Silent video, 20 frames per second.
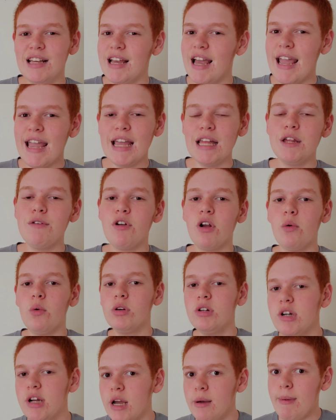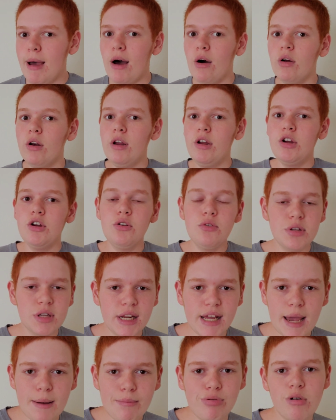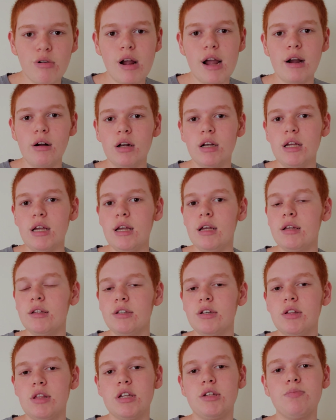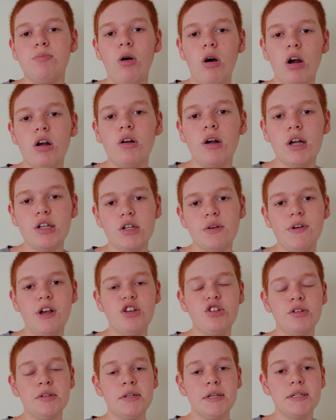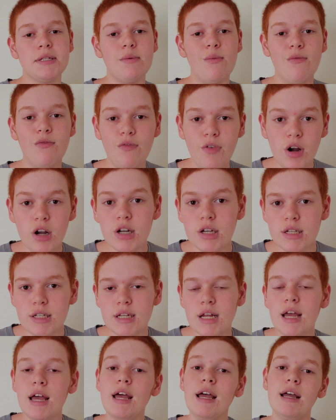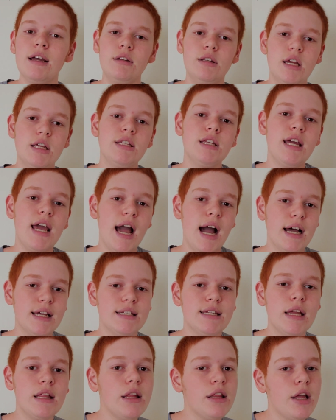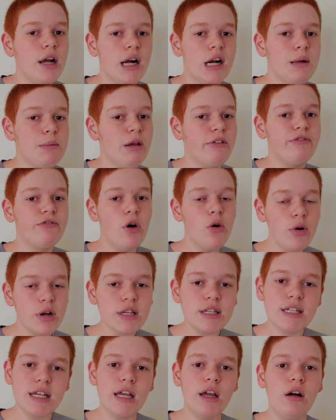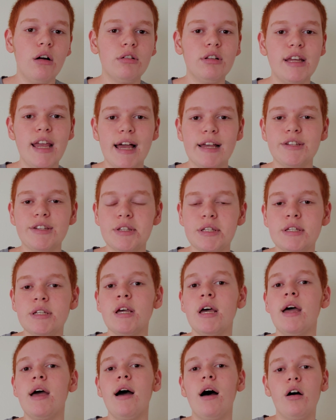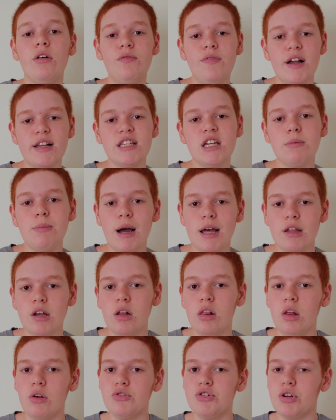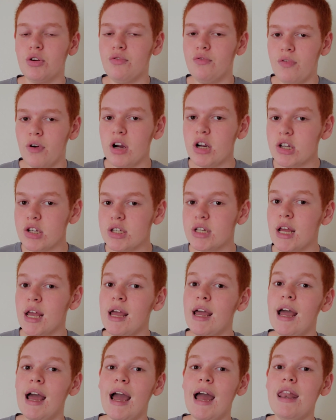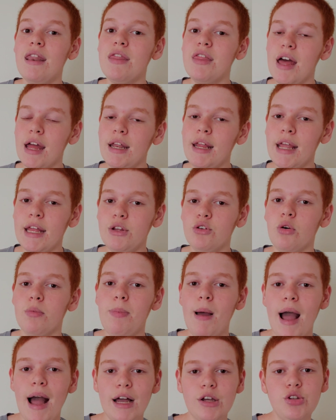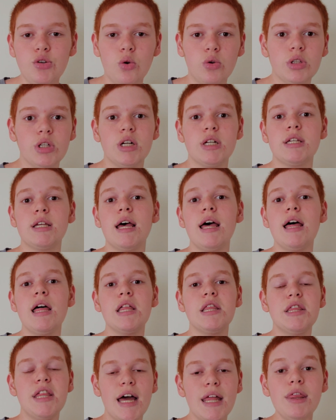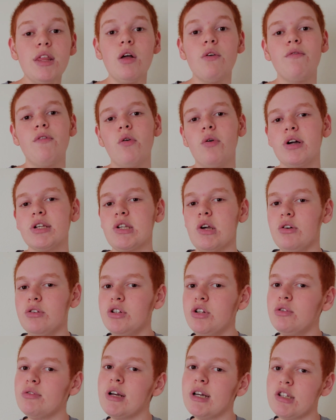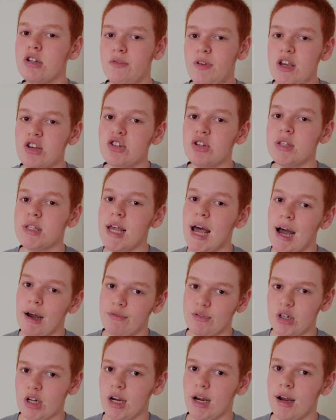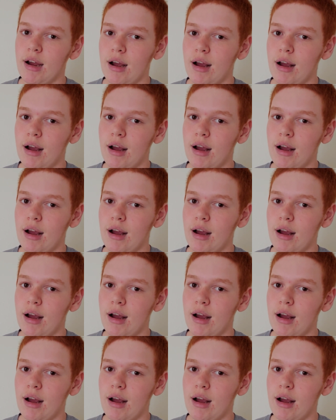And if you're wondering about who's going to get priority to this park reservation system first, Disney has said that they're going to be focusing on guests affected by the closure first, and then annual pass holders, then they'll focus on new reservations after.